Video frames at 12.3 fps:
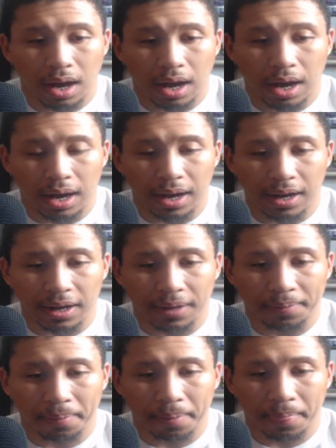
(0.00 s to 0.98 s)

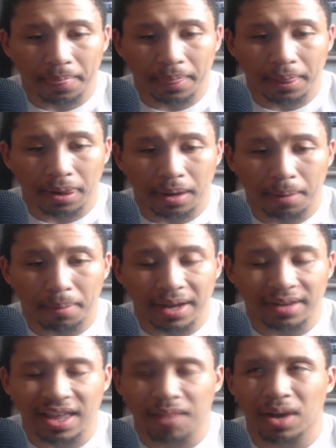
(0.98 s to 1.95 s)

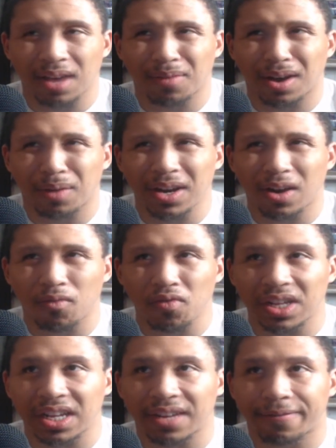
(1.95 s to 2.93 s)
But we don't
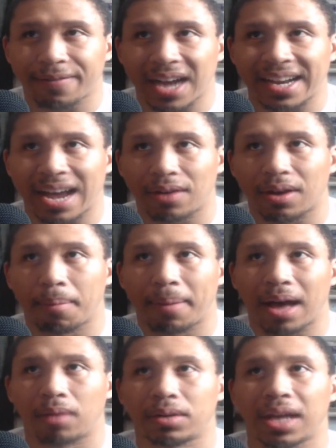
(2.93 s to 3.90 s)
really find out
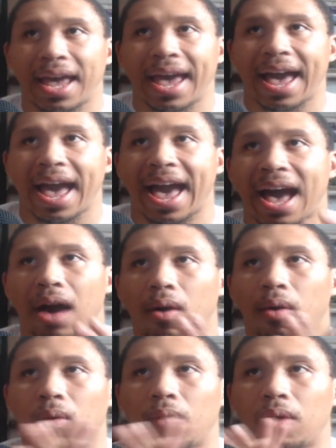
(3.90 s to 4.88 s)
about how